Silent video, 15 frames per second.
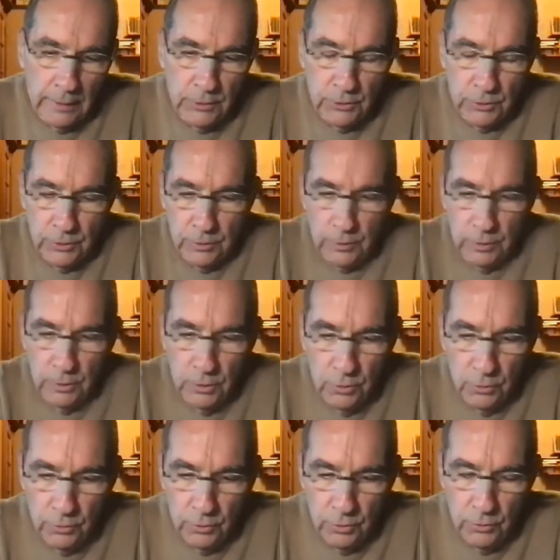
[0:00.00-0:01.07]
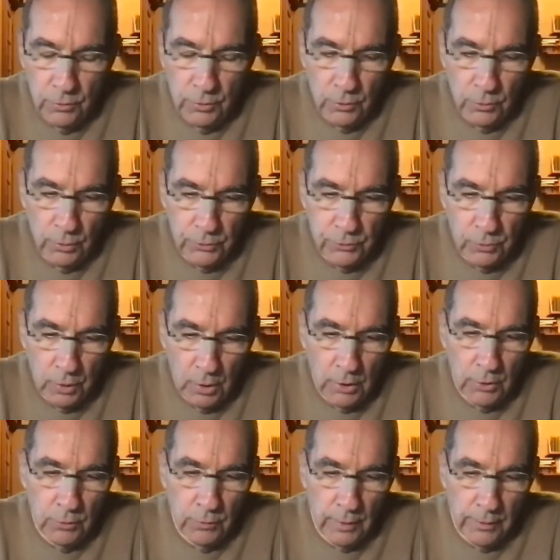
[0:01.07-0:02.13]
guess you could also
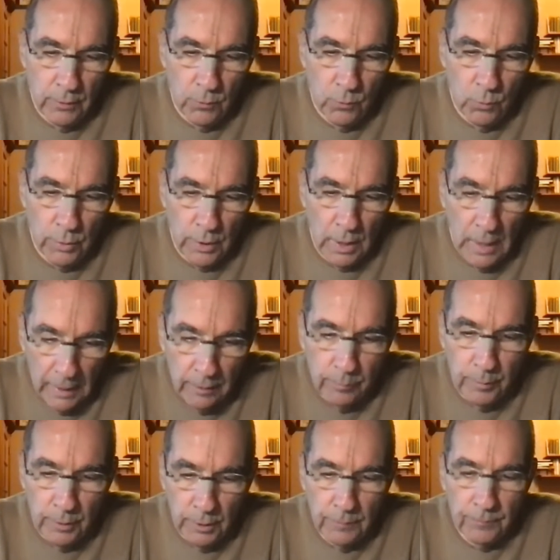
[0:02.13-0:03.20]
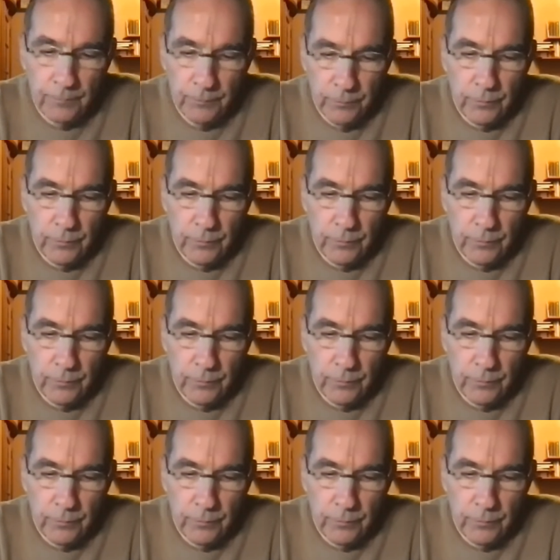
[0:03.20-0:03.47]
argue that the word Atma